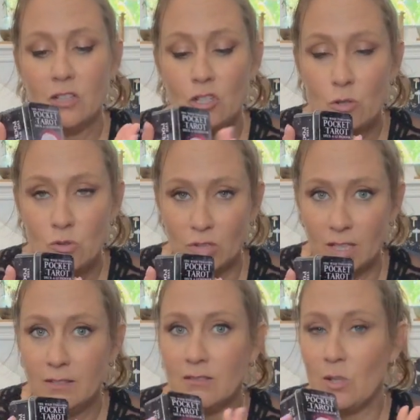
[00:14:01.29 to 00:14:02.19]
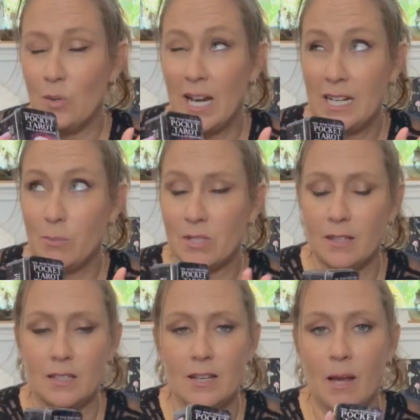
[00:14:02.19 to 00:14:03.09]
so 90% of
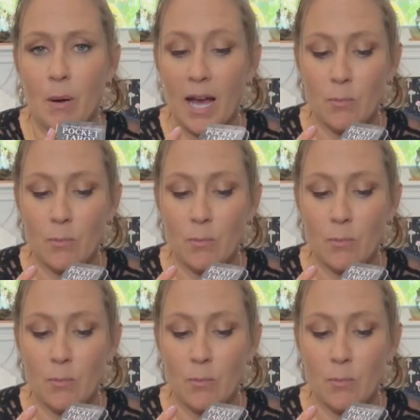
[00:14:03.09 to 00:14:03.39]
the time, I